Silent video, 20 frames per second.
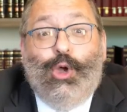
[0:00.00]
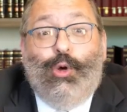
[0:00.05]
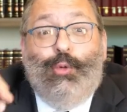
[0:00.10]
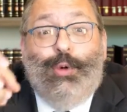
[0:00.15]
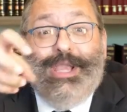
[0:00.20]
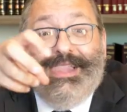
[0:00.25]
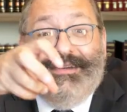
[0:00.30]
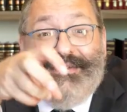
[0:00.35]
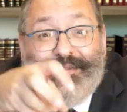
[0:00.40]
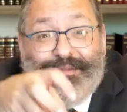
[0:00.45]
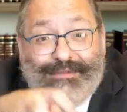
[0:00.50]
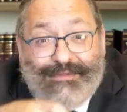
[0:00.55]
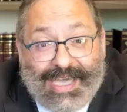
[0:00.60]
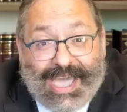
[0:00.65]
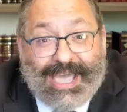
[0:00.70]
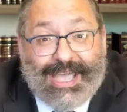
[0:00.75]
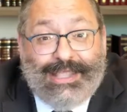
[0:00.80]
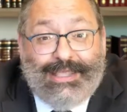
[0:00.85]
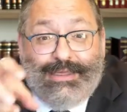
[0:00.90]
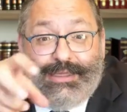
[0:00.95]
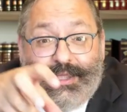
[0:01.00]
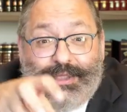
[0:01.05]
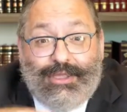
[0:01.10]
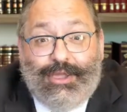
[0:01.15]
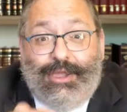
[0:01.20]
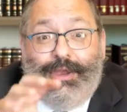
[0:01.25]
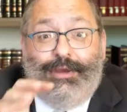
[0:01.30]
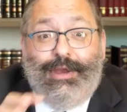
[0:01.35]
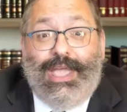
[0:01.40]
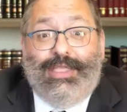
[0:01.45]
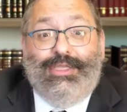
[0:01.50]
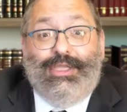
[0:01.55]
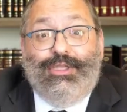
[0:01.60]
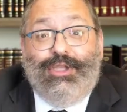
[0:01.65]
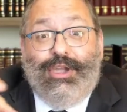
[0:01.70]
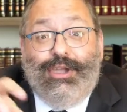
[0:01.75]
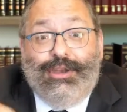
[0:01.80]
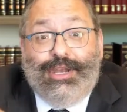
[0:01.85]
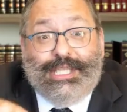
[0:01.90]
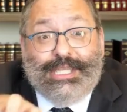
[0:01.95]
will affect the Torah, and the
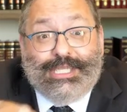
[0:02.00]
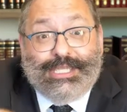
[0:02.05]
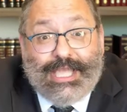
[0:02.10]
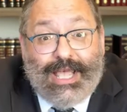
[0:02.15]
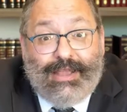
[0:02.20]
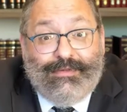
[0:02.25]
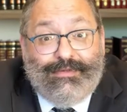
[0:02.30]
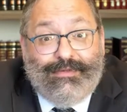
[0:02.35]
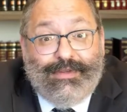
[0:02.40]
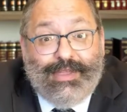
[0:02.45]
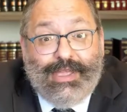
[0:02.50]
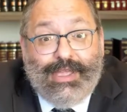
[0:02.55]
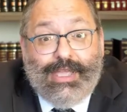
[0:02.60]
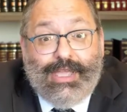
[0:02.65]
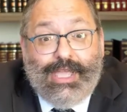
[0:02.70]
Torah itself